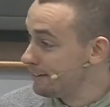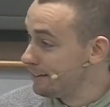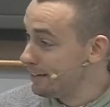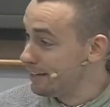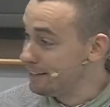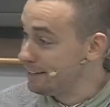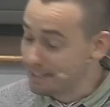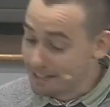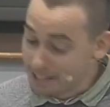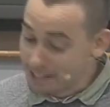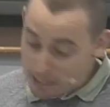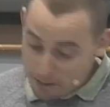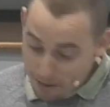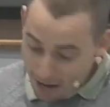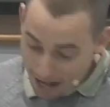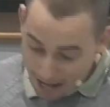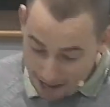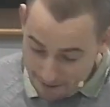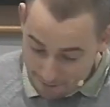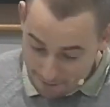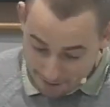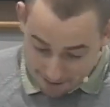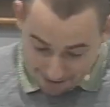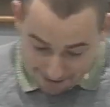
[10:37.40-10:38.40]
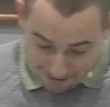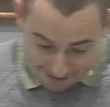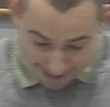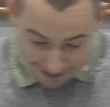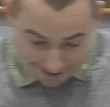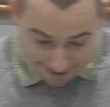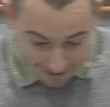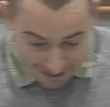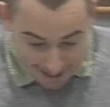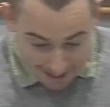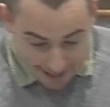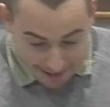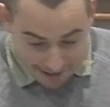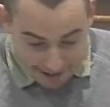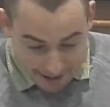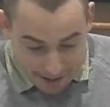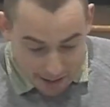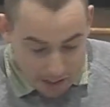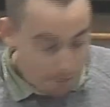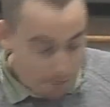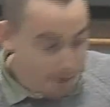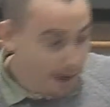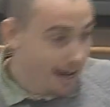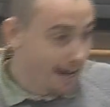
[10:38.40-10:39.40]
in the new heavens and the
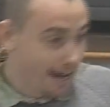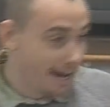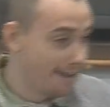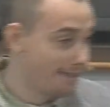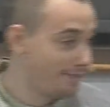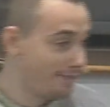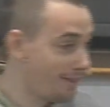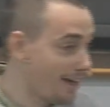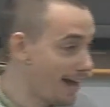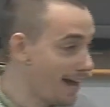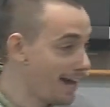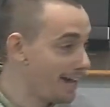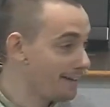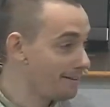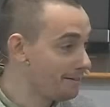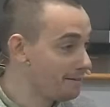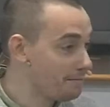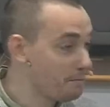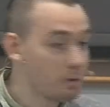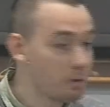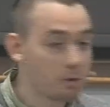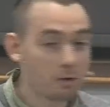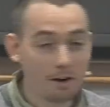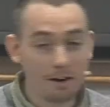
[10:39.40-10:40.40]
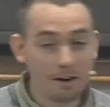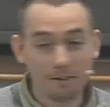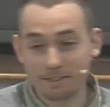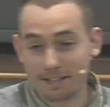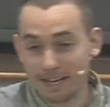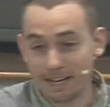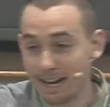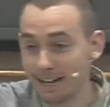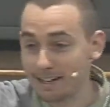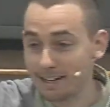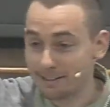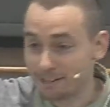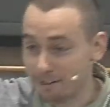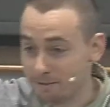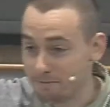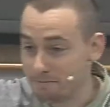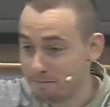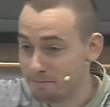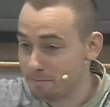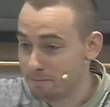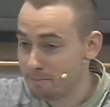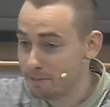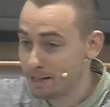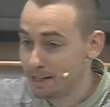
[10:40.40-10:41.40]
new earth, then will God's
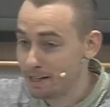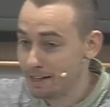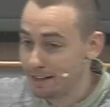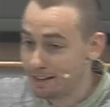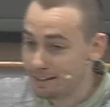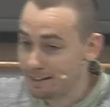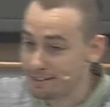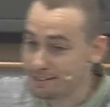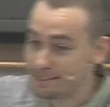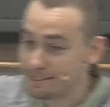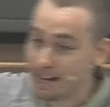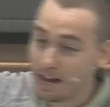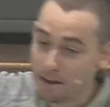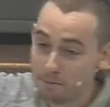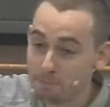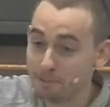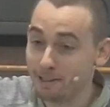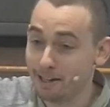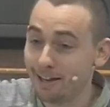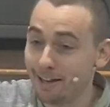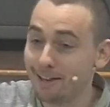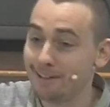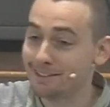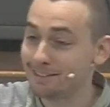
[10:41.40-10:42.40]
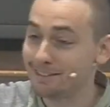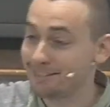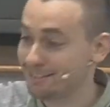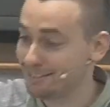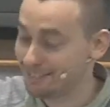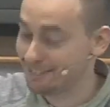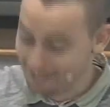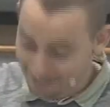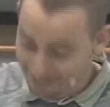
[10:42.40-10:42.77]
kingdom be established.